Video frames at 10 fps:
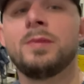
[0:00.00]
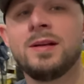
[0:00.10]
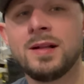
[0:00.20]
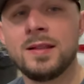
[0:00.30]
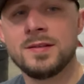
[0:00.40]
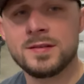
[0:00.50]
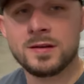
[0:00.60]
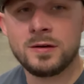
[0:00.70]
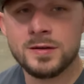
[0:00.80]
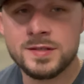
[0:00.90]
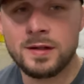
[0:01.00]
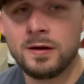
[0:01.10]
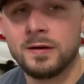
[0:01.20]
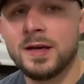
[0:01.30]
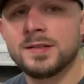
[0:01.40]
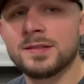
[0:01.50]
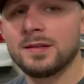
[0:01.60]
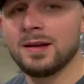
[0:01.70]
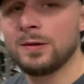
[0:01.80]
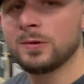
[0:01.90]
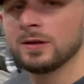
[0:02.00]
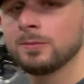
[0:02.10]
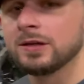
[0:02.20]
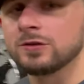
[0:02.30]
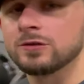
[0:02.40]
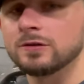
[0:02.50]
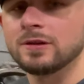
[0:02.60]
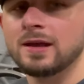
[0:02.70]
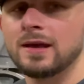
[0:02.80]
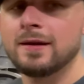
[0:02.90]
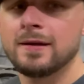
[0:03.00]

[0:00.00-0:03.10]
Being that this car is an RS, I want to make sure that